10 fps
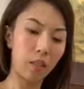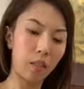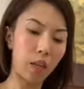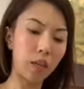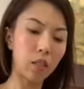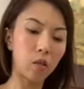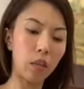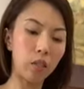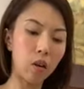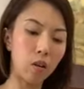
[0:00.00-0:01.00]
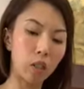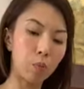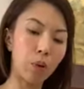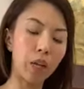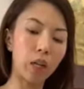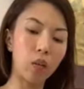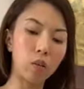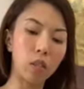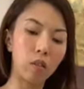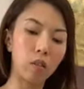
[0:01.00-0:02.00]
Okay, so later on I'll just bring it
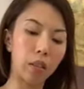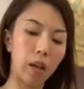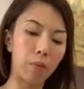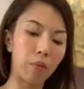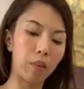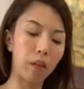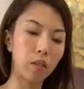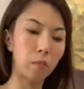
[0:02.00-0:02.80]
closer to the camera,